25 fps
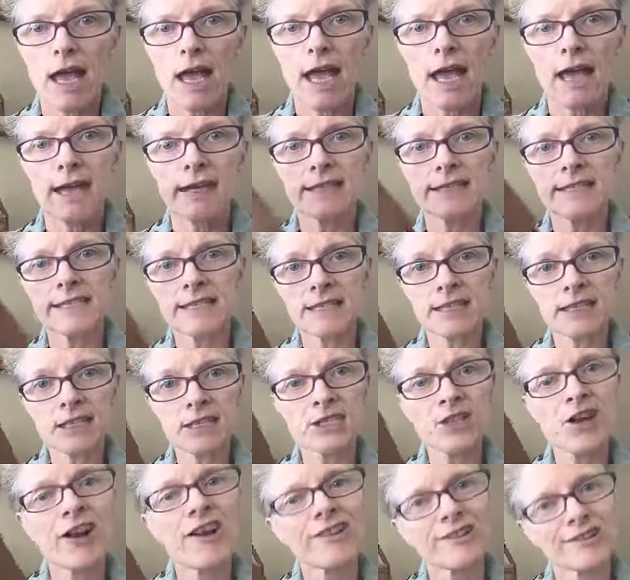and it's at the
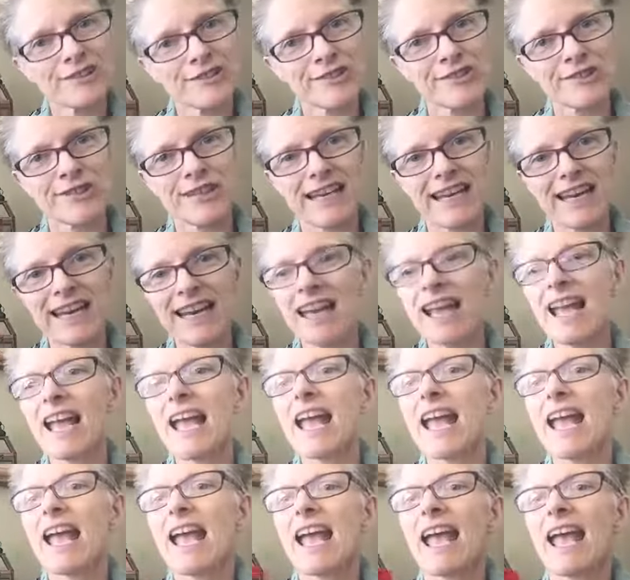Dollar Tree,
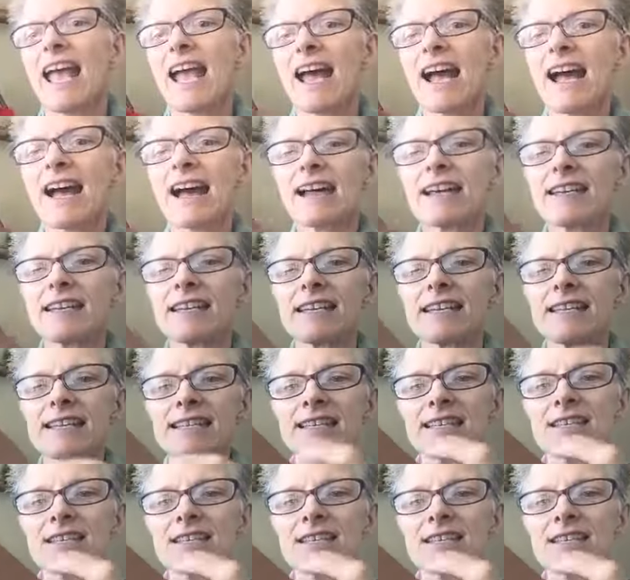and